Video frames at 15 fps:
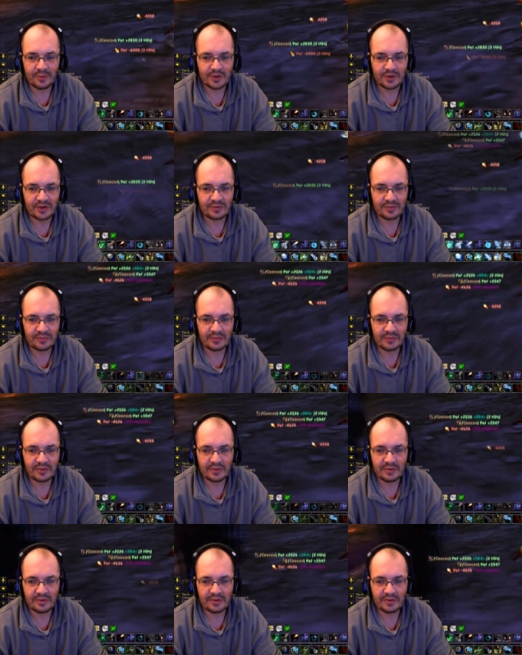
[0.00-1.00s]
We just
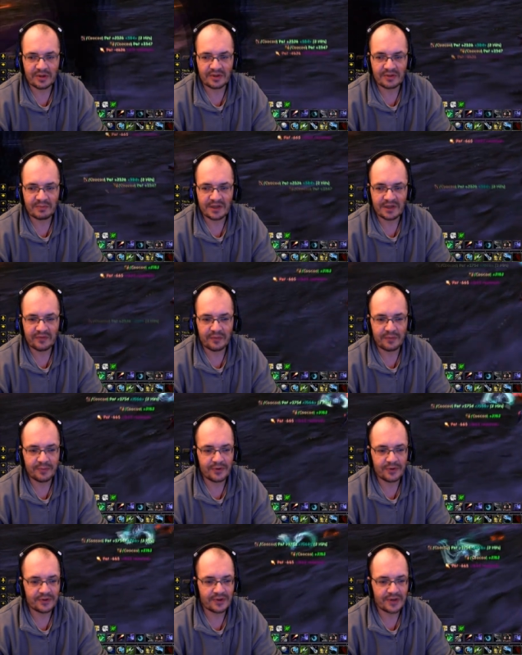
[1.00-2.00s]
did as much of a
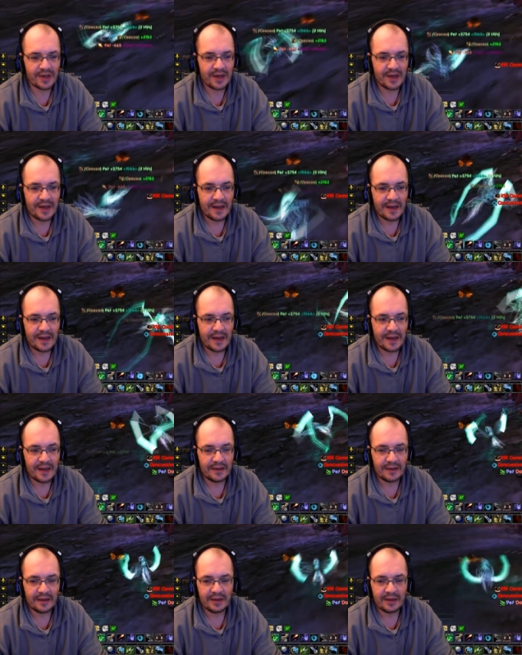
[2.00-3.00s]
burst,
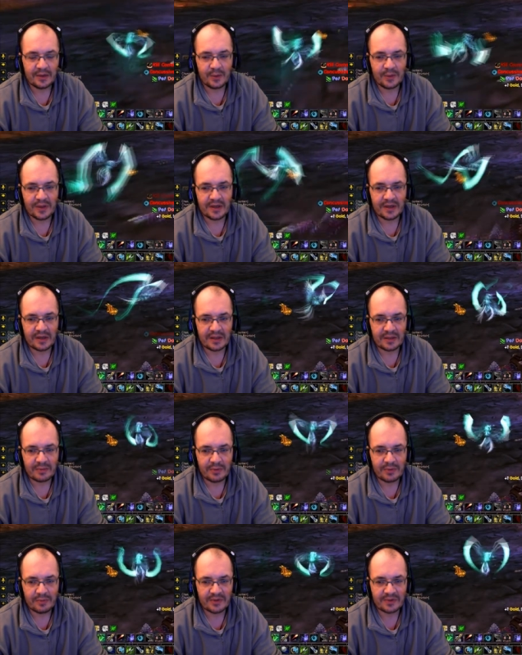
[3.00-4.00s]
and we didn't get the
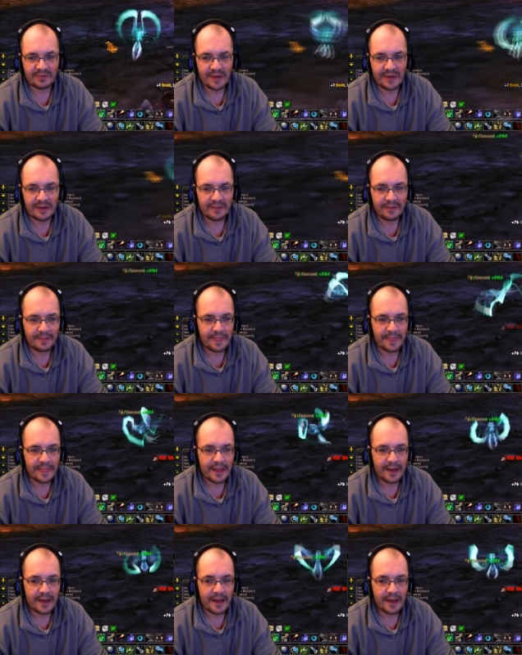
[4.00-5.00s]
purple spell.
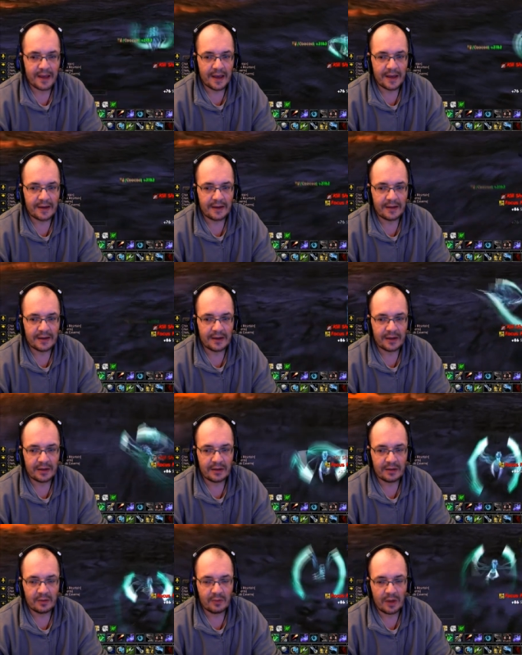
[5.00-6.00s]
And
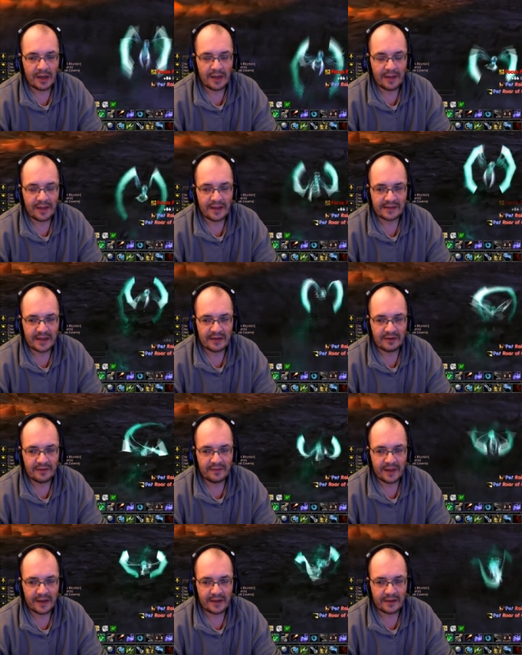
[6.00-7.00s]
voila, that's the end of
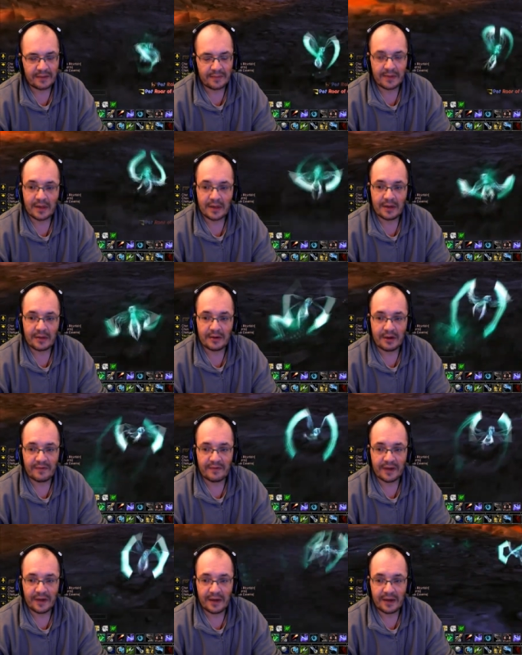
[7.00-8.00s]
that. Now
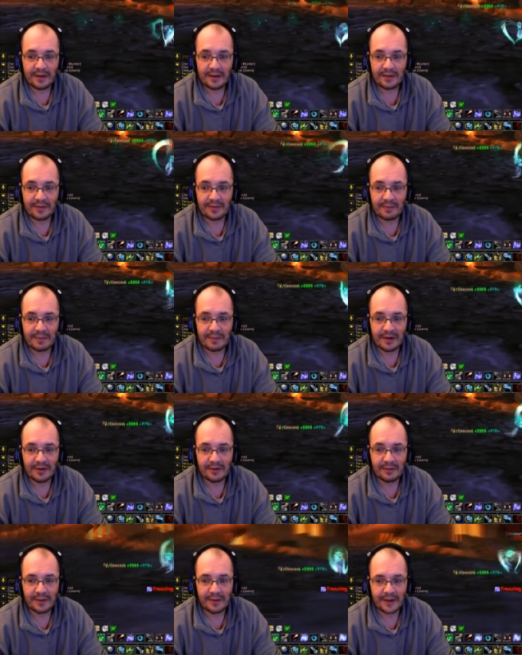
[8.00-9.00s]
over here, the big
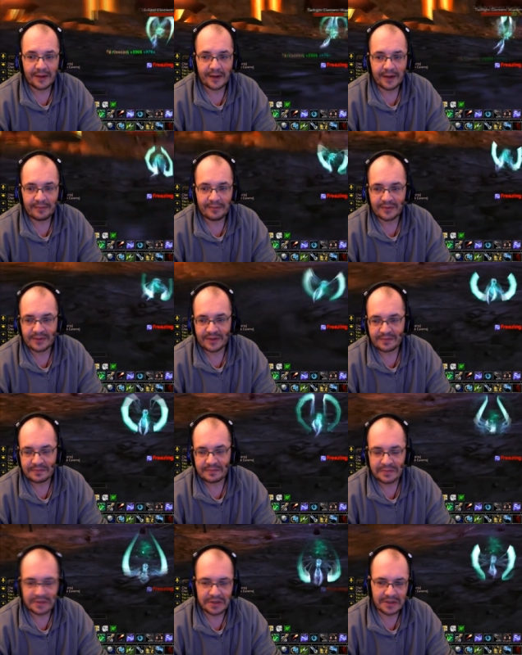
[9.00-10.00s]
little bugger comes.
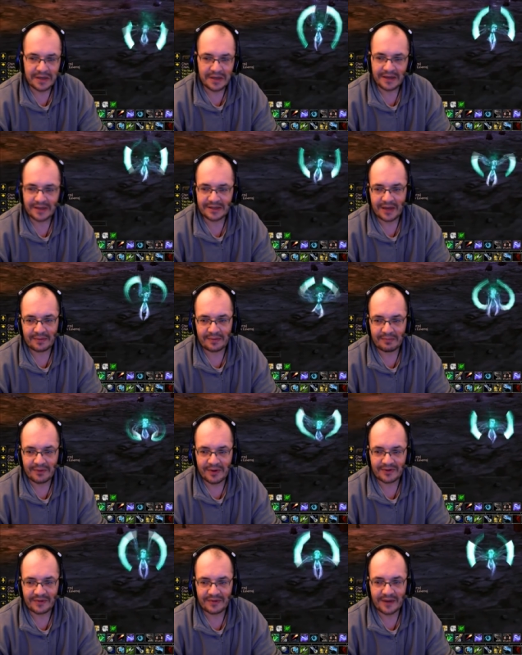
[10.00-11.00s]
He takes out
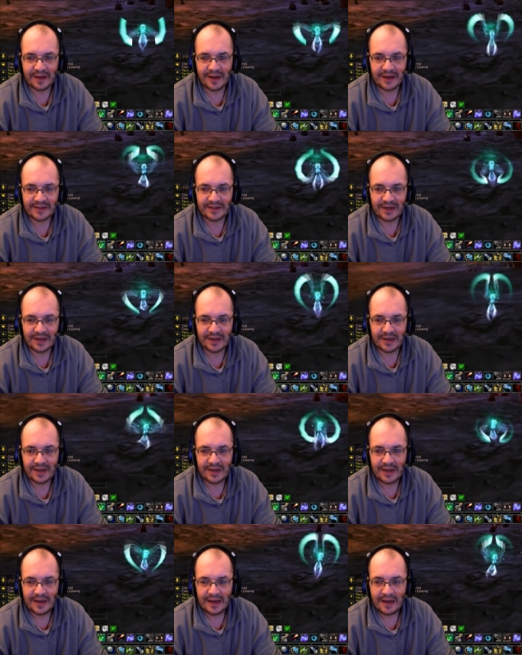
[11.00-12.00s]
most of the guys here,
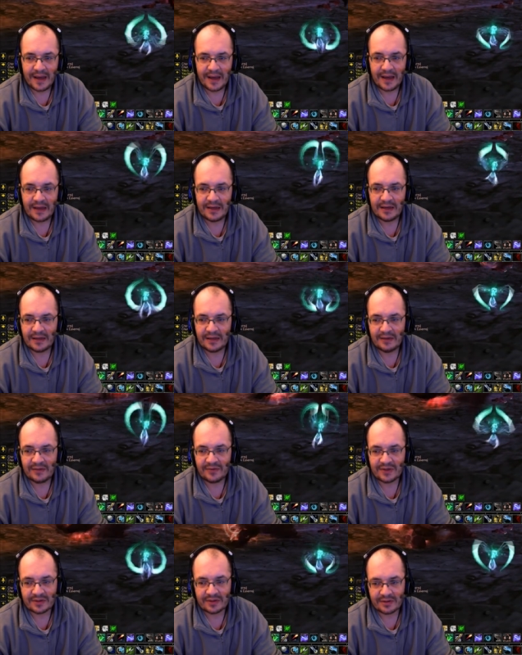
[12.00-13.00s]
and he
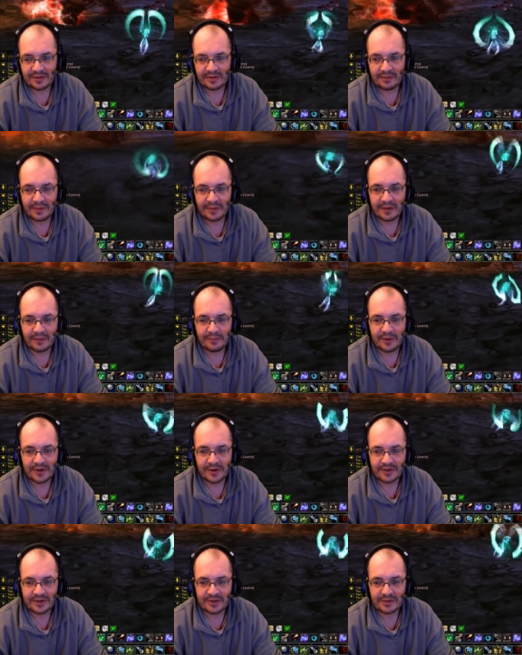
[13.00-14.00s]
leaves the big
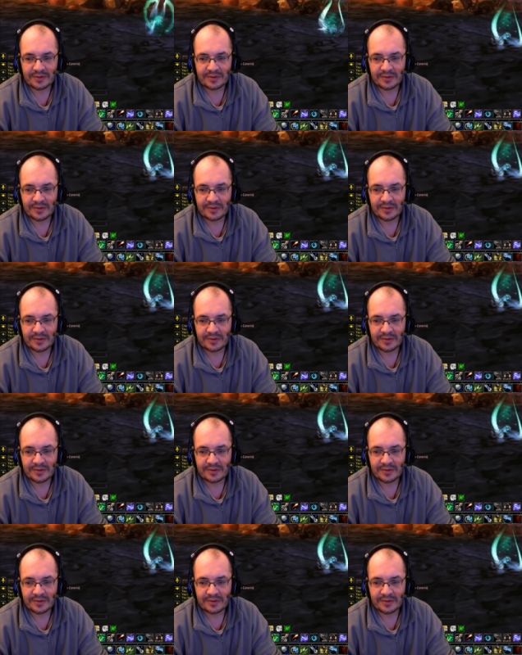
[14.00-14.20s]
boss.